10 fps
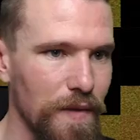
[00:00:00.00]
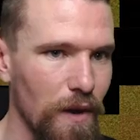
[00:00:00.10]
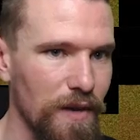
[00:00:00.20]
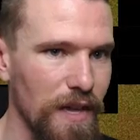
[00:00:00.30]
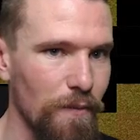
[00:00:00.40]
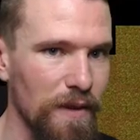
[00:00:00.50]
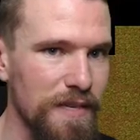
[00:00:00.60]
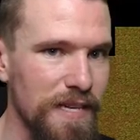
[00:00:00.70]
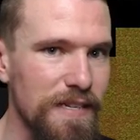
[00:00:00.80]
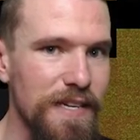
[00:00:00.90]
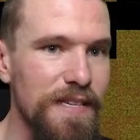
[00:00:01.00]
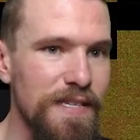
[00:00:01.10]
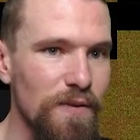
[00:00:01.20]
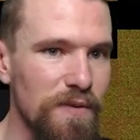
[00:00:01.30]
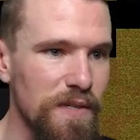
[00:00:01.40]
Okay, well, it sounds like there's
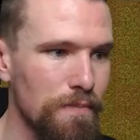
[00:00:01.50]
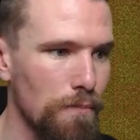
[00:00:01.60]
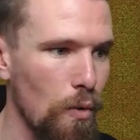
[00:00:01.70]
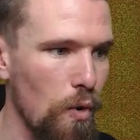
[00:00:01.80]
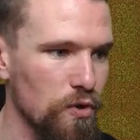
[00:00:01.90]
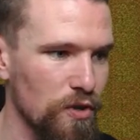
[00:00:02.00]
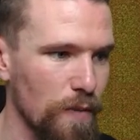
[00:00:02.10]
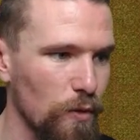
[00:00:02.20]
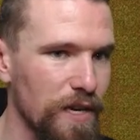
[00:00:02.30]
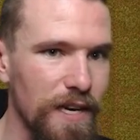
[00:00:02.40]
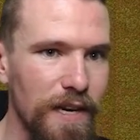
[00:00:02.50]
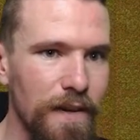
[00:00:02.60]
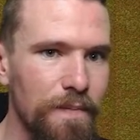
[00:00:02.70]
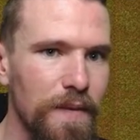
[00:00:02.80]
still some more trouble here.